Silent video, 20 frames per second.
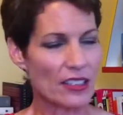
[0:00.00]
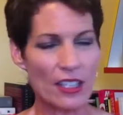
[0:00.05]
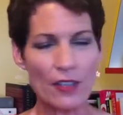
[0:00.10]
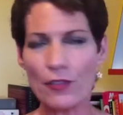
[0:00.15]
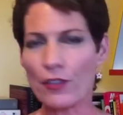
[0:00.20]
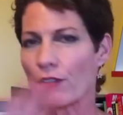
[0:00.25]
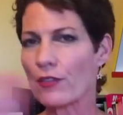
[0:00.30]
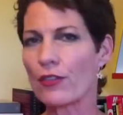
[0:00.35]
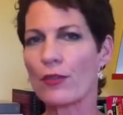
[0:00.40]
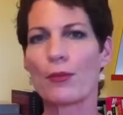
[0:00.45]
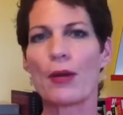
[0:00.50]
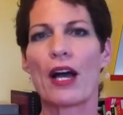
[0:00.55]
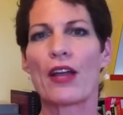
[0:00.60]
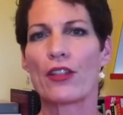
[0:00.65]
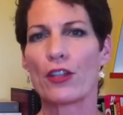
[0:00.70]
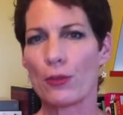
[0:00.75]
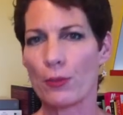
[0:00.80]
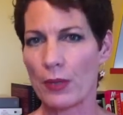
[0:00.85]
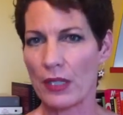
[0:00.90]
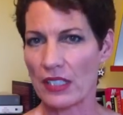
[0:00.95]
different from
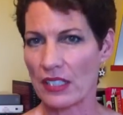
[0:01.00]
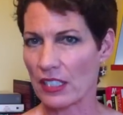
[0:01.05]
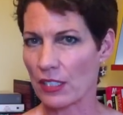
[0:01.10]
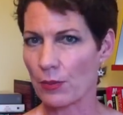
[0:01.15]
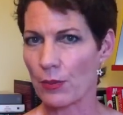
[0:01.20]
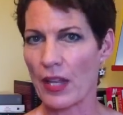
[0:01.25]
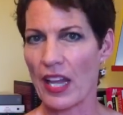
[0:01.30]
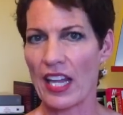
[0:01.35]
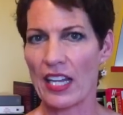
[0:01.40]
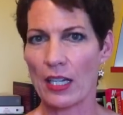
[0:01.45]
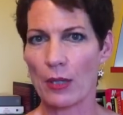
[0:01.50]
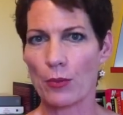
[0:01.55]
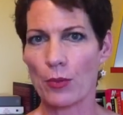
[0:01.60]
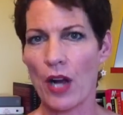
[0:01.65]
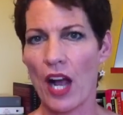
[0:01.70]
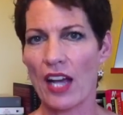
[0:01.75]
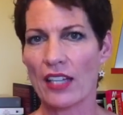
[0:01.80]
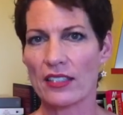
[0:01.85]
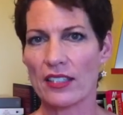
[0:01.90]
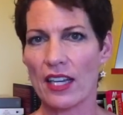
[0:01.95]
other business planning
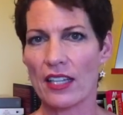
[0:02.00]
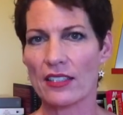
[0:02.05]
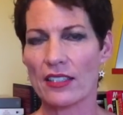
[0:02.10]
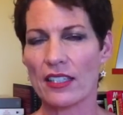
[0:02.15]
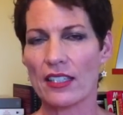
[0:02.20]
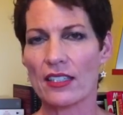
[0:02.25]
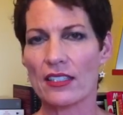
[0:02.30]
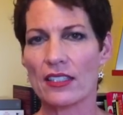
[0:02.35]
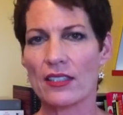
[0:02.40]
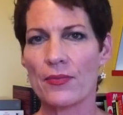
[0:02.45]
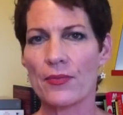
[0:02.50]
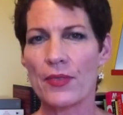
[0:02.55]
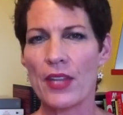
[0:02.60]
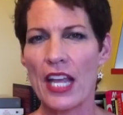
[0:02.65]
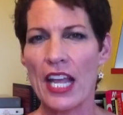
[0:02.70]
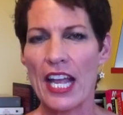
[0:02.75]
processes,